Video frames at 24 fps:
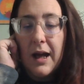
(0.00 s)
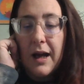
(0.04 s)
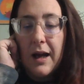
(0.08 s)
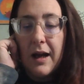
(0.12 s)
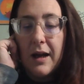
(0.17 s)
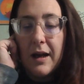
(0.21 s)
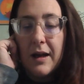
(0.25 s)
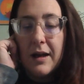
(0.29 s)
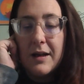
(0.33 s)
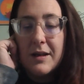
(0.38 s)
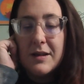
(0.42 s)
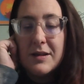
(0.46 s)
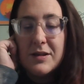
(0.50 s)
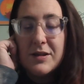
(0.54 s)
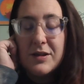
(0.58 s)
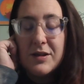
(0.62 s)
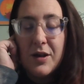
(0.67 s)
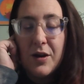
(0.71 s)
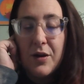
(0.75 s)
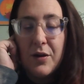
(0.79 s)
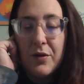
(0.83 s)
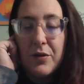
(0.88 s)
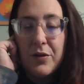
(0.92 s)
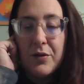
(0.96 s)
Uh,
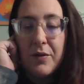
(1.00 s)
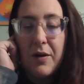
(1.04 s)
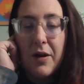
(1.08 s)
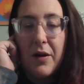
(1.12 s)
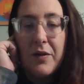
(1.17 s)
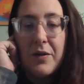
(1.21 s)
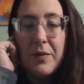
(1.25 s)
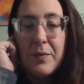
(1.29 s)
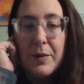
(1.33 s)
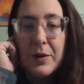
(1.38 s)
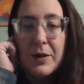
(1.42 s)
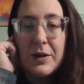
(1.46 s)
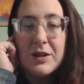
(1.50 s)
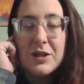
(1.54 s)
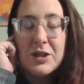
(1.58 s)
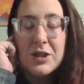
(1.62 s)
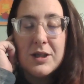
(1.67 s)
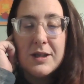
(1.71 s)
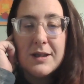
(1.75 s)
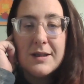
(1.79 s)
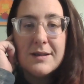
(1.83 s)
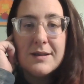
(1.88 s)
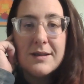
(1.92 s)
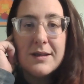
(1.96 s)
so throughout the book,
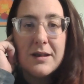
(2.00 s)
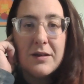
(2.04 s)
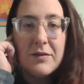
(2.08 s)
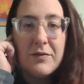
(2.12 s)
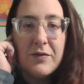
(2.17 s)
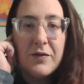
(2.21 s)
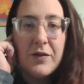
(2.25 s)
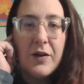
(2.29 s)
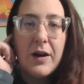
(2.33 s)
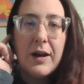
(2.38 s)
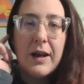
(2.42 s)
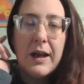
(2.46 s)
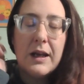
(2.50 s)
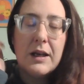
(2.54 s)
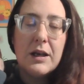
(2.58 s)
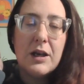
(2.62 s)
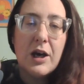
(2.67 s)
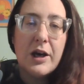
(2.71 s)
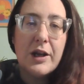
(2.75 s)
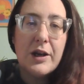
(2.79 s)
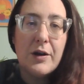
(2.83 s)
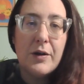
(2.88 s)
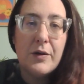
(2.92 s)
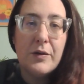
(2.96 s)
she is confronting
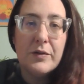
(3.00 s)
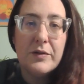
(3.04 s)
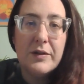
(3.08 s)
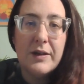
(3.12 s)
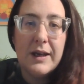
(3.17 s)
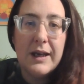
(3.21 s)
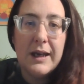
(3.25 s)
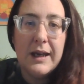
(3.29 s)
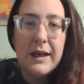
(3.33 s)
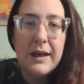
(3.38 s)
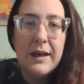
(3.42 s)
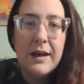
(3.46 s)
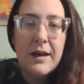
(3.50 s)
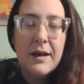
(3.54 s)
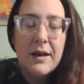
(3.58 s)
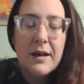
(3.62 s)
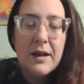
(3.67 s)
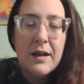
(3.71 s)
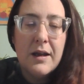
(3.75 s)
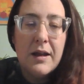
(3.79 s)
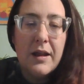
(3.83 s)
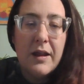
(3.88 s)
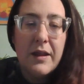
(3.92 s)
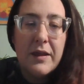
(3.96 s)
not only
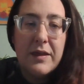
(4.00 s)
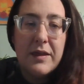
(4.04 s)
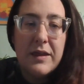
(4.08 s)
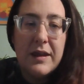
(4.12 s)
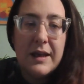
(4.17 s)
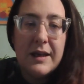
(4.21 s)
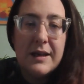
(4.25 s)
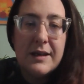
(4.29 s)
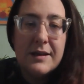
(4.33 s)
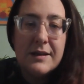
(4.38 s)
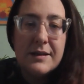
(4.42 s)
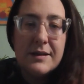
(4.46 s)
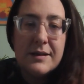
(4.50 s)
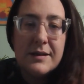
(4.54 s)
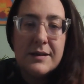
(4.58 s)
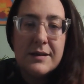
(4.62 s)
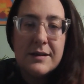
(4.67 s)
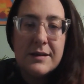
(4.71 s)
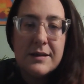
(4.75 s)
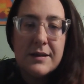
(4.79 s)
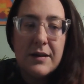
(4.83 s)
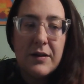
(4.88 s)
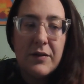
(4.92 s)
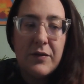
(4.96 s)

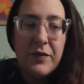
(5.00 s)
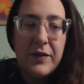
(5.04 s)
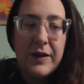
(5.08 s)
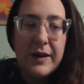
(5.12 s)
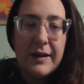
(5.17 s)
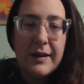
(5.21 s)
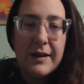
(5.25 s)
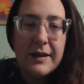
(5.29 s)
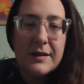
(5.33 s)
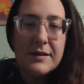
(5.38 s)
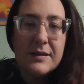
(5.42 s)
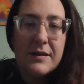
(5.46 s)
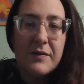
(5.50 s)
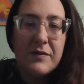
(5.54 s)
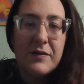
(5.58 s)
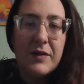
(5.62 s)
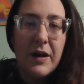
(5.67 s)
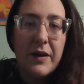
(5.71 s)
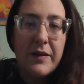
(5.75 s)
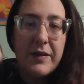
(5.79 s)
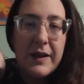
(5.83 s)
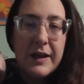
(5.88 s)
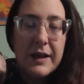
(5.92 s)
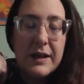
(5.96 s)
these feelings of
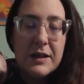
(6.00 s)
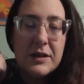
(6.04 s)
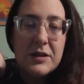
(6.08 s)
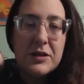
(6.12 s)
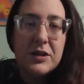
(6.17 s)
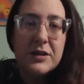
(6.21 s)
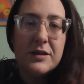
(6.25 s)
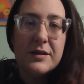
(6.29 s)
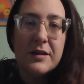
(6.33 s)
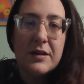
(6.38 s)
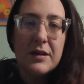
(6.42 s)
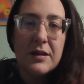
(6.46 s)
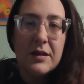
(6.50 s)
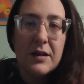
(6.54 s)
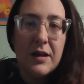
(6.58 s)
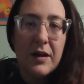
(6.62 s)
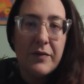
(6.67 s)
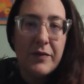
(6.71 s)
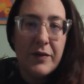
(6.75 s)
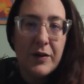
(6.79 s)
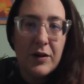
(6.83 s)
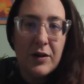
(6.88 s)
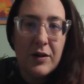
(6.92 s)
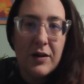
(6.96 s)
not thinking she's good
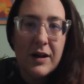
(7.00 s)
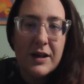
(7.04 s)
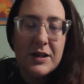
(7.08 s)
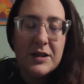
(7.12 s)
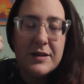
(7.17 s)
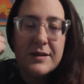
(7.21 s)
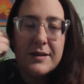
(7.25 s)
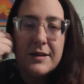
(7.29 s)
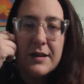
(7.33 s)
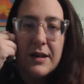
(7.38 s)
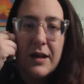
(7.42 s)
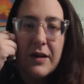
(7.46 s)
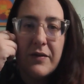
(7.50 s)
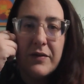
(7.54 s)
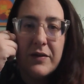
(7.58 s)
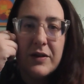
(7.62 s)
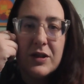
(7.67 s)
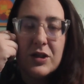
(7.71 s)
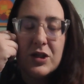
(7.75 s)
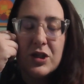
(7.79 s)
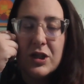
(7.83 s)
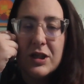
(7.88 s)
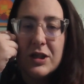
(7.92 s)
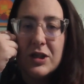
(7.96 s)
enough or courageous enough
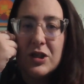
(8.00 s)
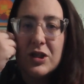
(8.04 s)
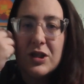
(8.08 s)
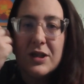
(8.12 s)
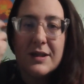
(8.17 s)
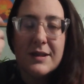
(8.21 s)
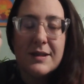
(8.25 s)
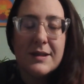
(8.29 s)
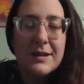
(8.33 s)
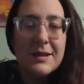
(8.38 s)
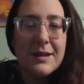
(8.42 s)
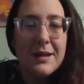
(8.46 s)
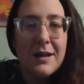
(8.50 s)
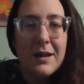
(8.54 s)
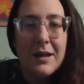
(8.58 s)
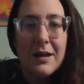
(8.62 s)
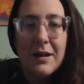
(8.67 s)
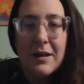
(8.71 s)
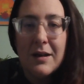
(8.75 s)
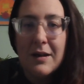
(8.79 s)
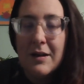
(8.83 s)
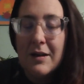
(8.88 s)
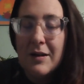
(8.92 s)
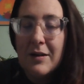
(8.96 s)
because she's just
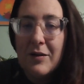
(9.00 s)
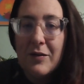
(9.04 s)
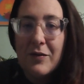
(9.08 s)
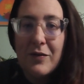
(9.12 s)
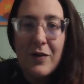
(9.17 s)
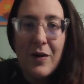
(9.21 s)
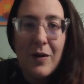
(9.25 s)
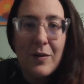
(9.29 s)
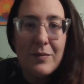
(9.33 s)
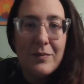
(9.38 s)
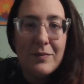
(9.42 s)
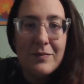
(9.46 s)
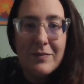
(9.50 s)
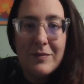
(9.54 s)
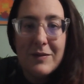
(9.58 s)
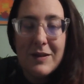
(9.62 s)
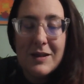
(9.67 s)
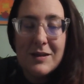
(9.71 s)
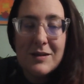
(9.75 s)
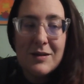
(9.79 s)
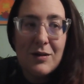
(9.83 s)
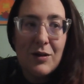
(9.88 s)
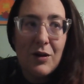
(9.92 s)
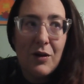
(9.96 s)
from
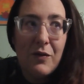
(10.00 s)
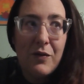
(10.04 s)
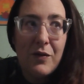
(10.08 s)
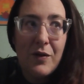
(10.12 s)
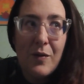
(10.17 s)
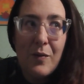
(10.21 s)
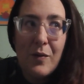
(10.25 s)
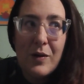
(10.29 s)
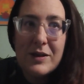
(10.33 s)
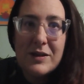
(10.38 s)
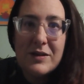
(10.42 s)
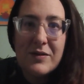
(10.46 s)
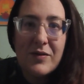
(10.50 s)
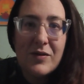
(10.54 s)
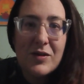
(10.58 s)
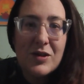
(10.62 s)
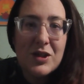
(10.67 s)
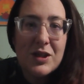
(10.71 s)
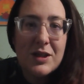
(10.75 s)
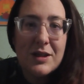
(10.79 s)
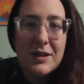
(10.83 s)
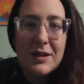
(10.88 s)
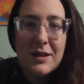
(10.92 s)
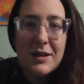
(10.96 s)
this girl from West
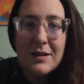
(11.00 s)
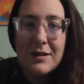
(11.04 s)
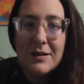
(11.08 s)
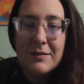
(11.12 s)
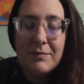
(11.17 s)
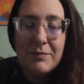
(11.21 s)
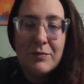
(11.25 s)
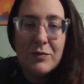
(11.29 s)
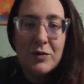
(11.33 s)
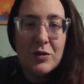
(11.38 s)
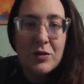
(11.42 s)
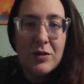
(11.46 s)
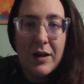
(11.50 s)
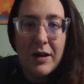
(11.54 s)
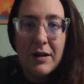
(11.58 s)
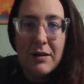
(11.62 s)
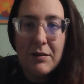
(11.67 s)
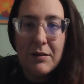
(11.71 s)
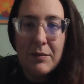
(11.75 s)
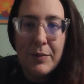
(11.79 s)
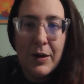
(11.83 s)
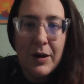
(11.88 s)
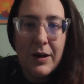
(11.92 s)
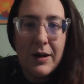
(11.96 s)
Virginia
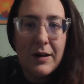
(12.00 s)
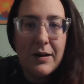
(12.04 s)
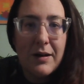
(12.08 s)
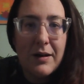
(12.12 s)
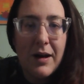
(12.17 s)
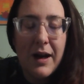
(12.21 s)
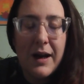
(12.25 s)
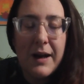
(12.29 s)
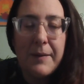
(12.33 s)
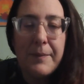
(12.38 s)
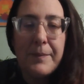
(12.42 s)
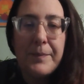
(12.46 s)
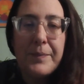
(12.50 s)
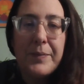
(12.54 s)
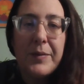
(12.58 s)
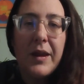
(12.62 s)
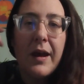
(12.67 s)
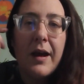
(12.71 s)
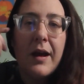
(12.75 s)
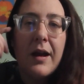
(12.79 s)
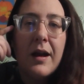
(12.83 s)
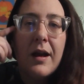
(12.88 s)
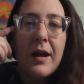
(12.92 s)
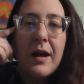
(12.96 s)
trailer park, right?
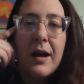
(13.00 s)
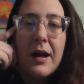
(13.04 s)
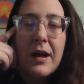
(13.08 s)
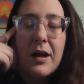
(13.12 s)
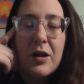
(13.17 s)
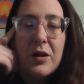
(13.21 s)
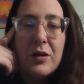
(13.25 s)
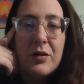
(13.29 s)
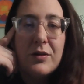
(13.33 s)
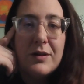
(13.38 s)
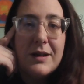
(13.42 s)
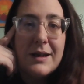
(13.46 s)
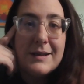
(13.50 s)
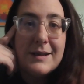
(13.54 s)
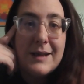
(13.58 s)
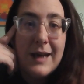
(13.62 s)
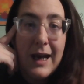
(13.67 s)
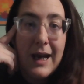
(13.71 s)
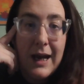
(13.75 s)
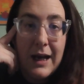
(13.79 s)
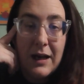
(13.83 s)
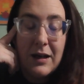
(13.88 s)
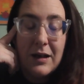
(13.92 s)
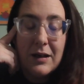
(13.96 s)
Who does
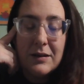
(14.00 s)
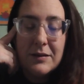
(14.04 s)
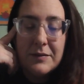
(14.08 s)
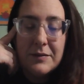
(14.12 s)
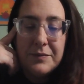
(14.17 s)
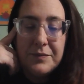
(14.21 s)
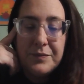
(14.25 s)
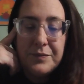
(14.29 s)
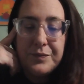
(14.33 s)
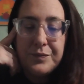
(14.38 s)
hair,